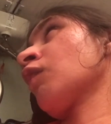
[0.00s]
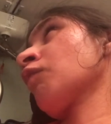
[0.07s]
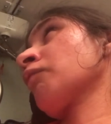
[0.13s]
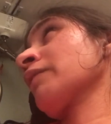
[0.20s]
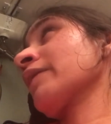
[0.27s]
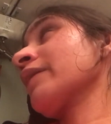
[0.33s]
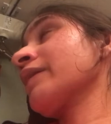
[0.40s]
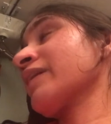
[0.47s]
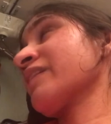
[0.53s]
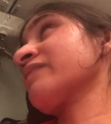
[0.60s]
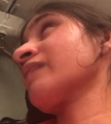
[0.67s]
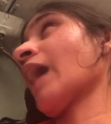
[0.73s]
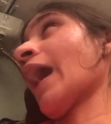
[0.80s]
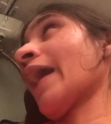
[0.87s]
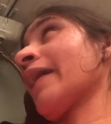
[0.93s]
we
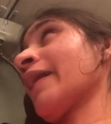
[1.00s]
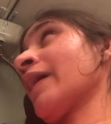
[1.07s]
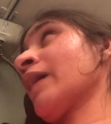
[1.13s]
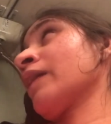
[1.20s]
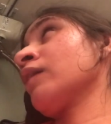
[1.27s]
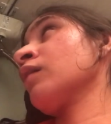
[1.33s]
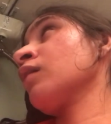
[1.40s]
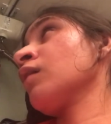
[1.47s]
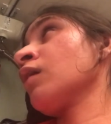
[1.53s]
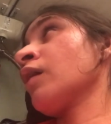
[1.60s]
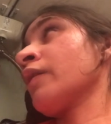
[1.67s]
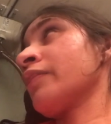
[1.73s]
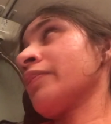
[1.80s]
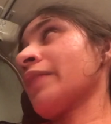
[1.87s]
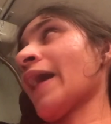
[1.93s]
decided
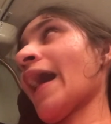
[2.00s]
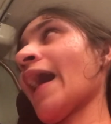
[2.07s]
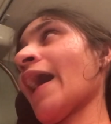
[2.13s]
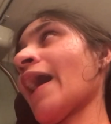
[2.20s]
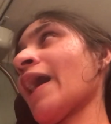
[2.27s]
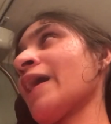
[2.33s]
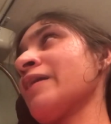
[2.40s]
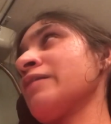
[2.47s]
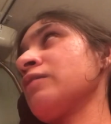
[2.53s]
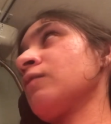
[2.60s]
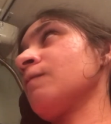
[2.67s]
that